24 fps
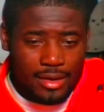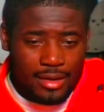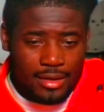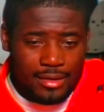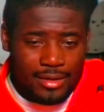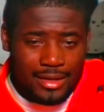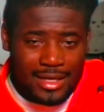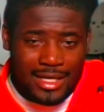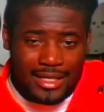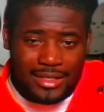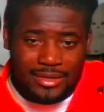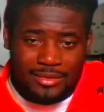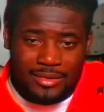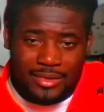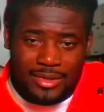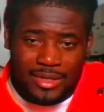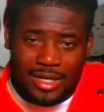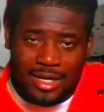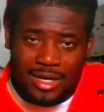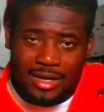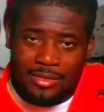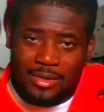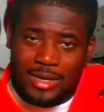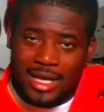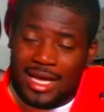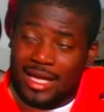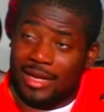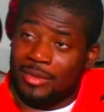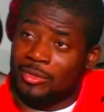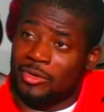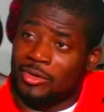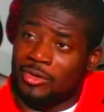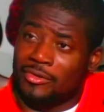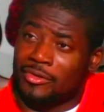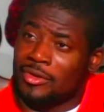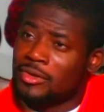that's when uh, we had to
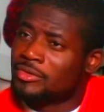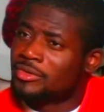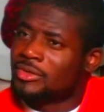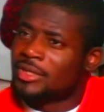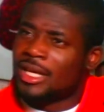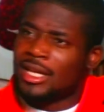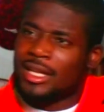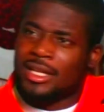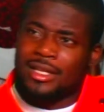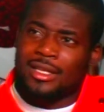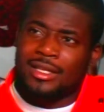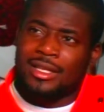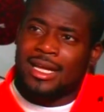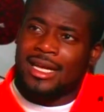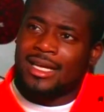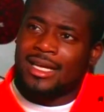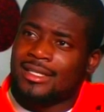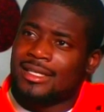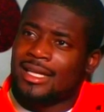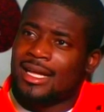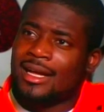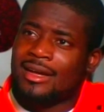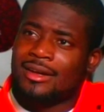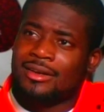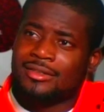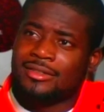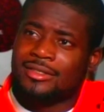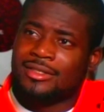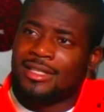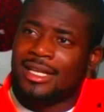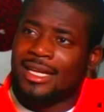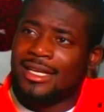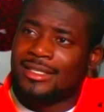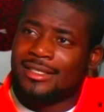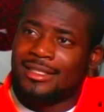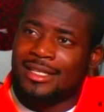move. We were staying in a house,
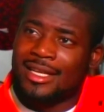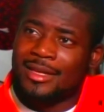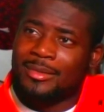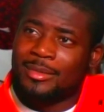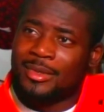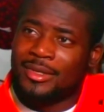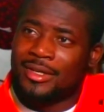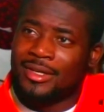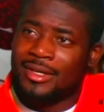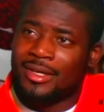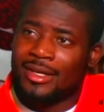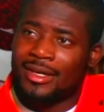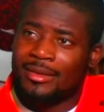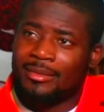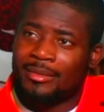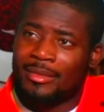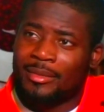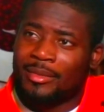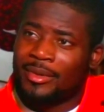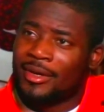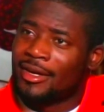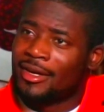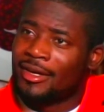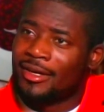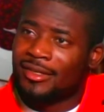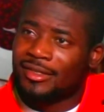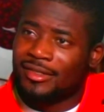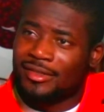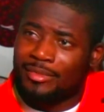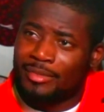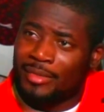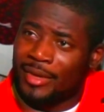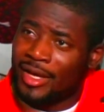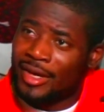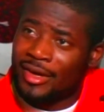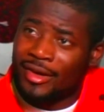nice neighborhood. My parents
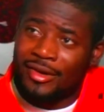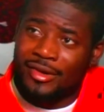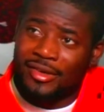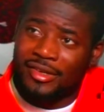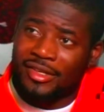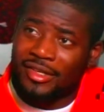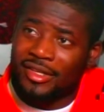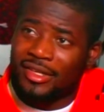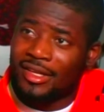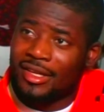married,